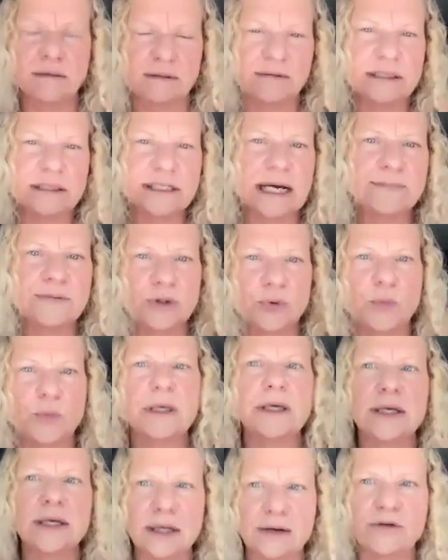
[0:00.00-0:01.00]
3 times a
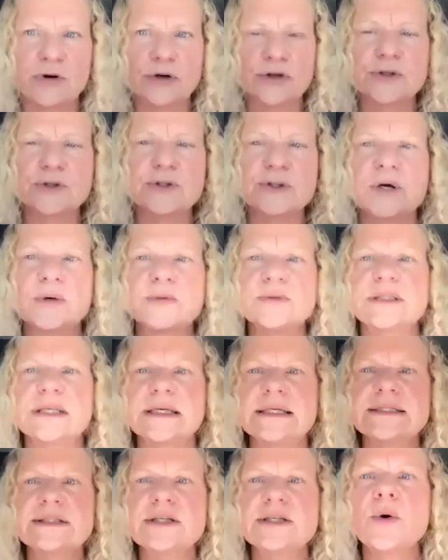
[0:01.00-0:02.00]
week versus those
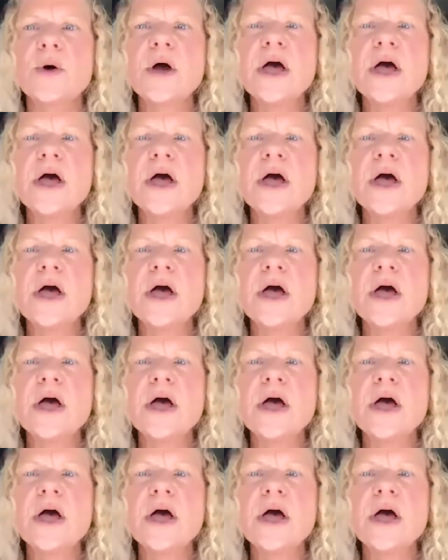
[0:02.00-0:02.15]
things. So